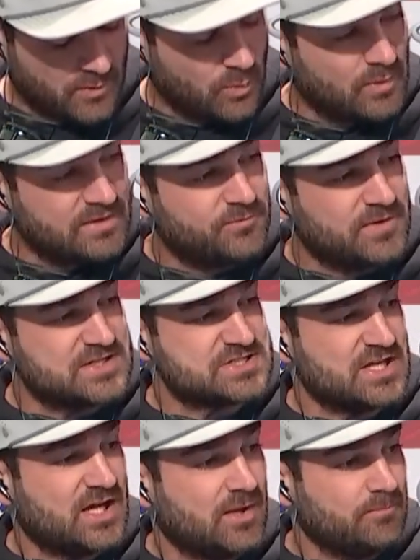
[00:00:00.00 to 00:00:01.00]
But when we
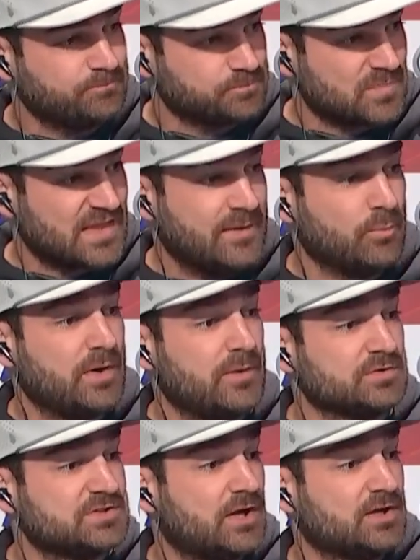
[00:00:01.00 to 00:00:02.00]
finished up and we
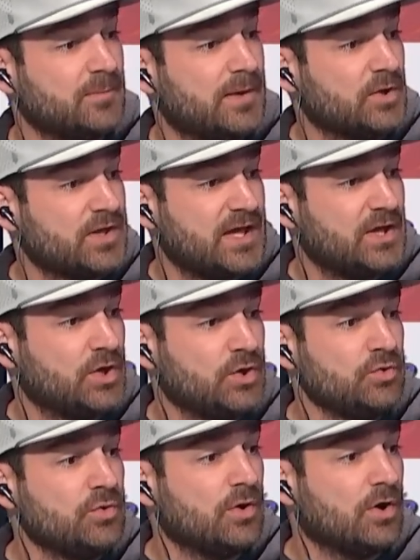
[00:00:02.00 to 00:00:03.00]
were talking about, okay,
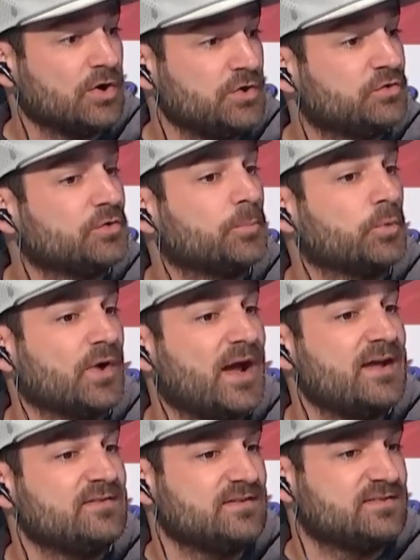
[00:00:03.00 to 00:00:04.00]
who are you
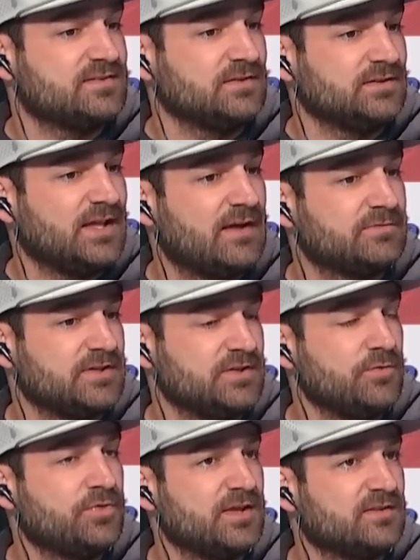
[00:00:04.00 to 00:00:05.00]
surprised that's still left and
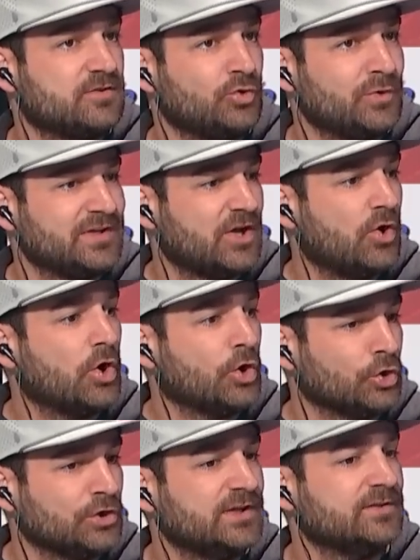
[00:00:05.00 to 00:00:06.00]
you think's going to go
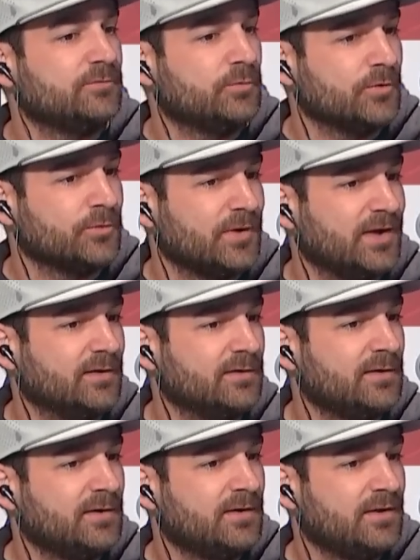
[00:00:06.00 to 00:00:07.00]
early in the fourth round?
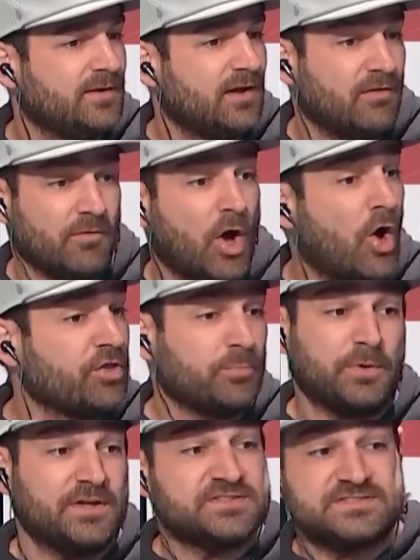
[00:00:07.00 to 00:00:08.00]
Of all the
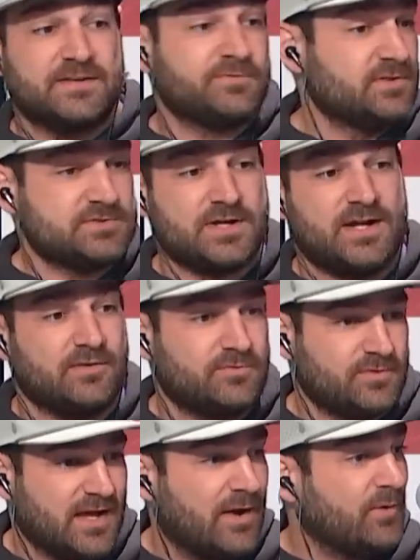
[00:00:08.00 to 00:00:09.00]
players left in the
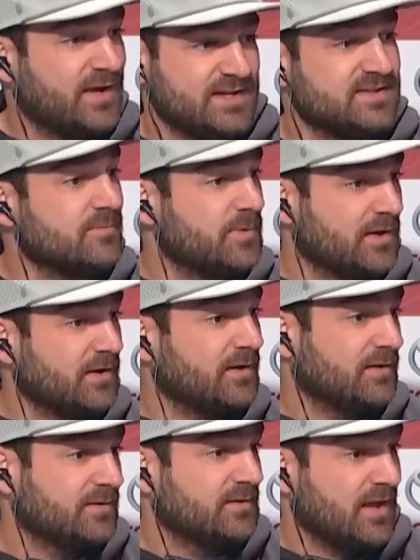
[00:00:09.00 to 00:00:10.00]
draft, I went A.T.
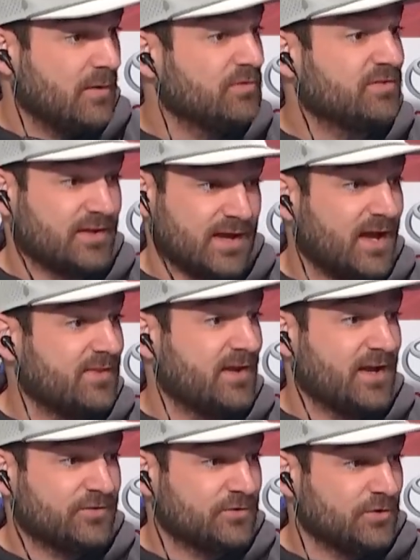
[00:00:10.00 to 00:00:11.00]
Perry. He was the guy
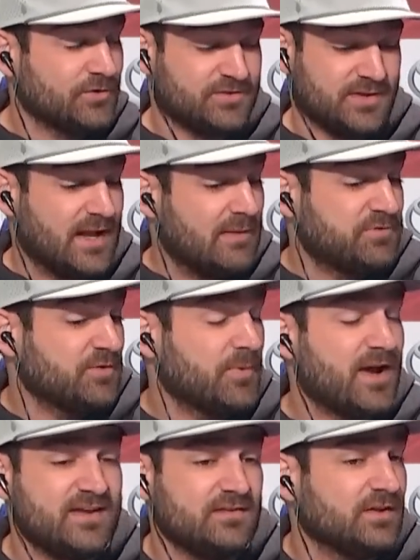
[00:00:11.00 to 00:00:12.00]
that I circled, said, I'm
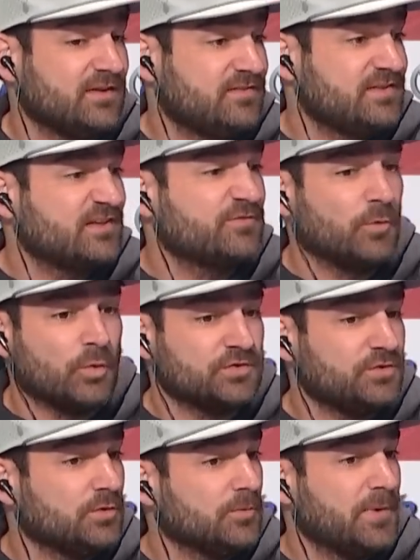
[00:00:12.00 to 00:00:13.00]
surprised. Look, he's
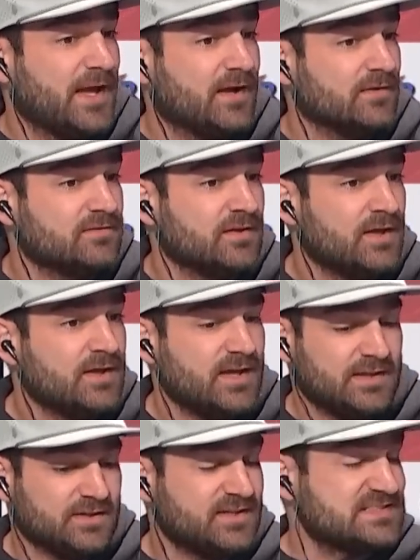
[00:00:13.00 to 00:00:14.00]
6'4", 200 pounds,
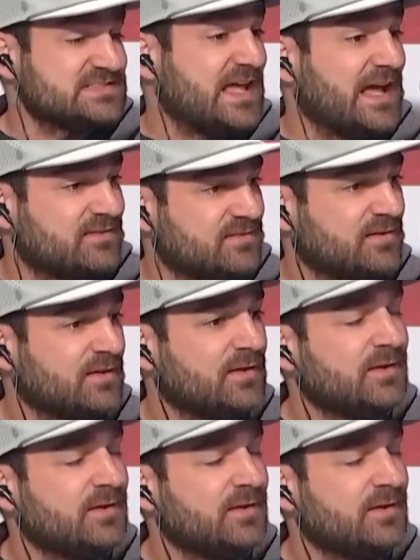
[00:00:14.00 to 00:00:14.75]
and look at his stats.